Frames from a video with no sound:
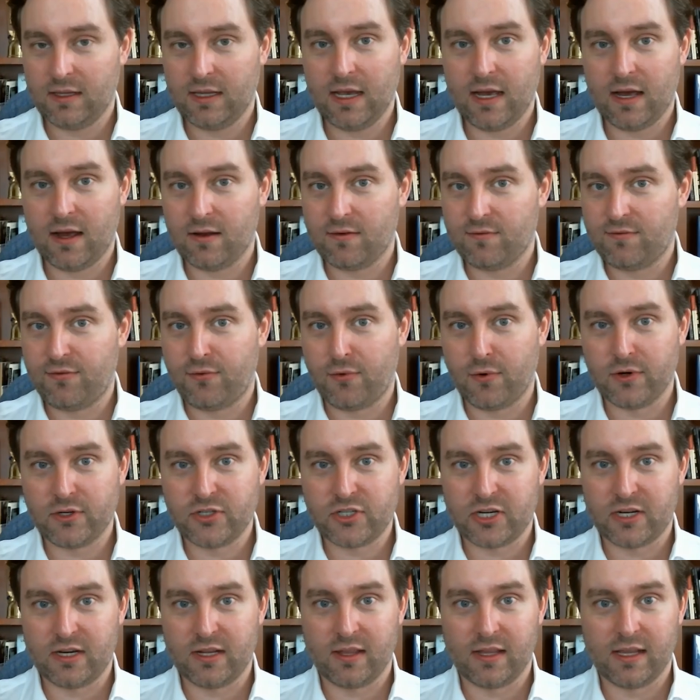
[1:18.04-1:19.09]
Yeah,
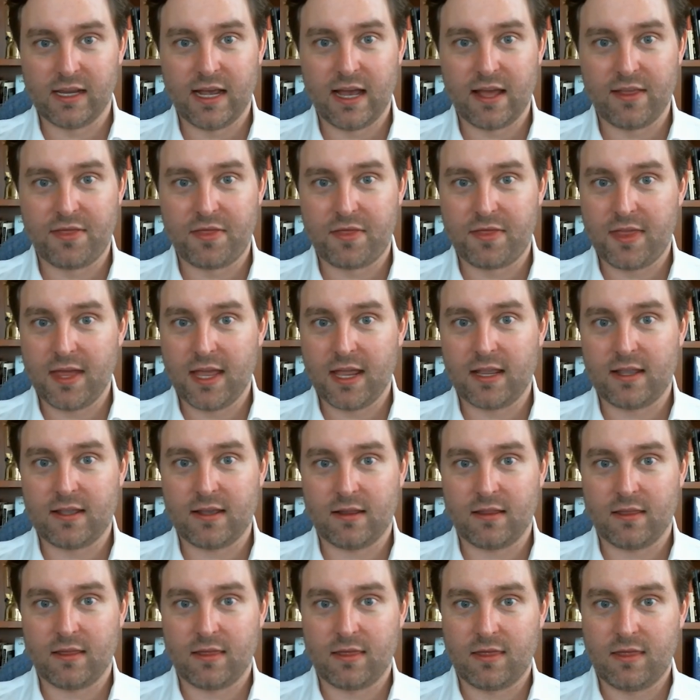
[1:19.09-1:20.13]
unfortunately, I
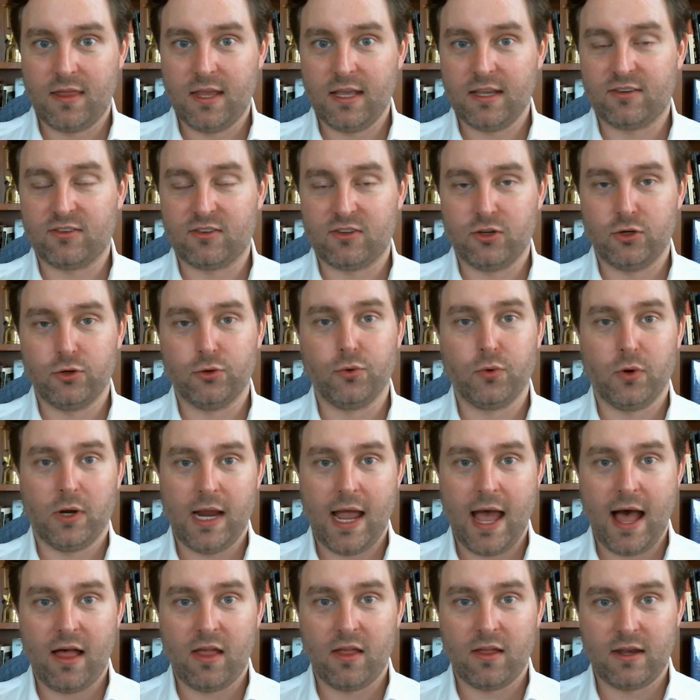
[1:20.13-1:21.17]
think this new
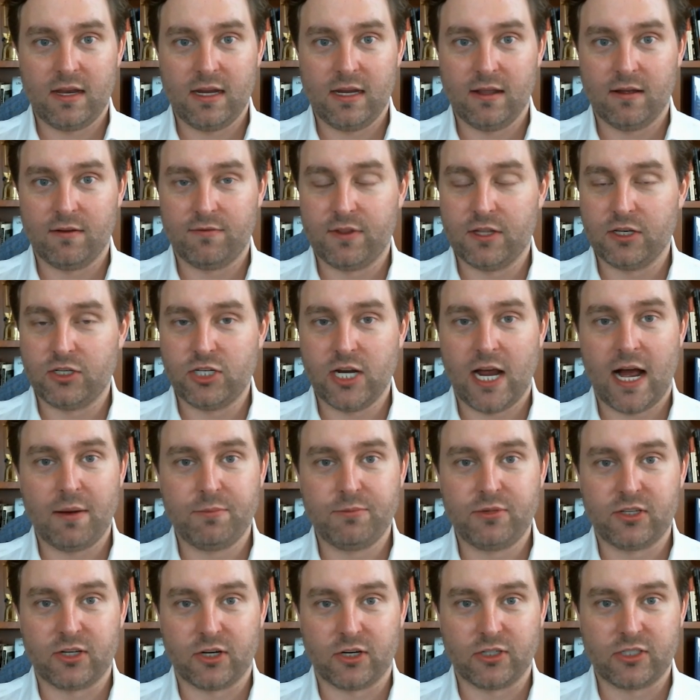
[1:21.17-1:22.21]
reality of the
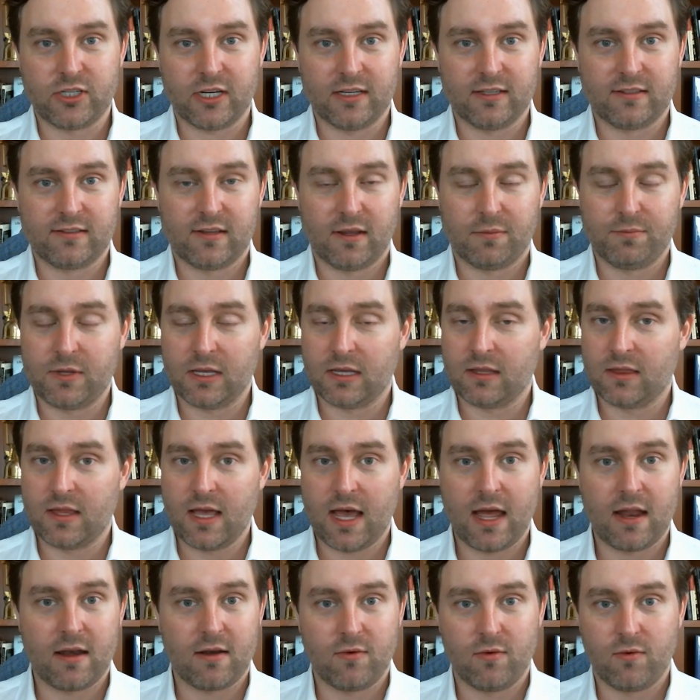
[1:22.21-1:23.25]
job search is something
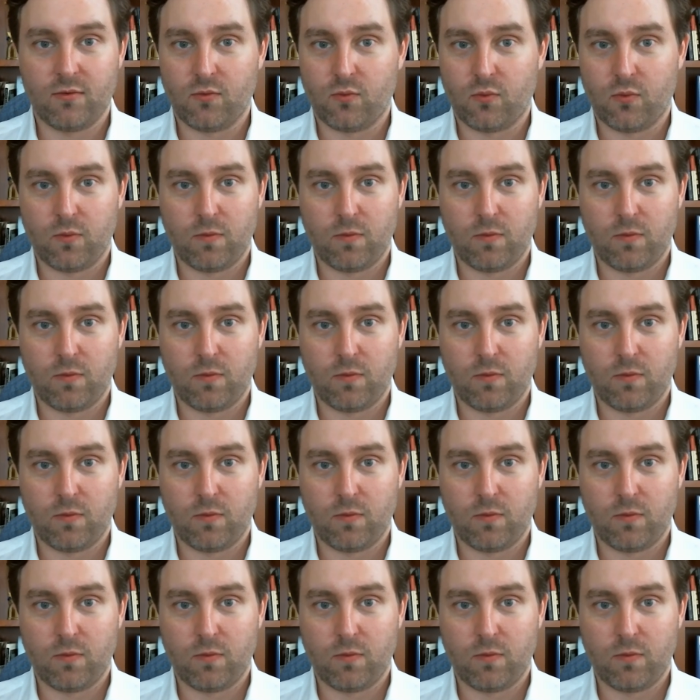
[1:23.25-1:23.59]
that